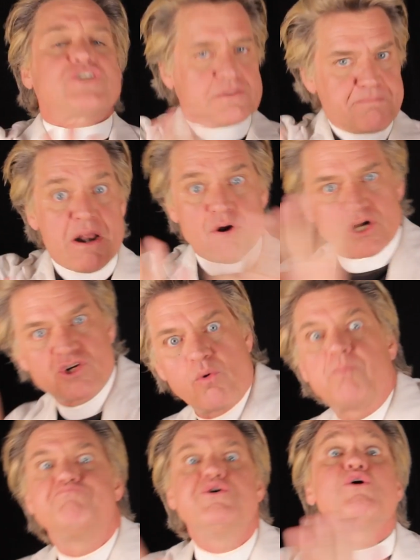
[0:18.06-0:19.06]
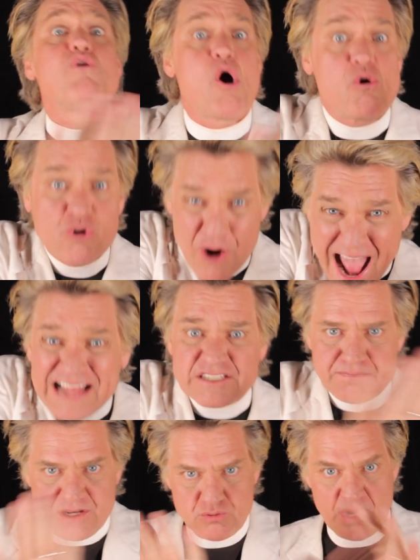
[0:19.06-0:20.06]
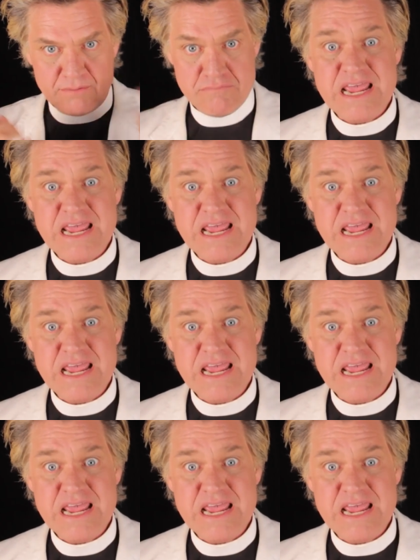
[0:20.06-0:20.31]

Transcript: spiritual bureaucrats between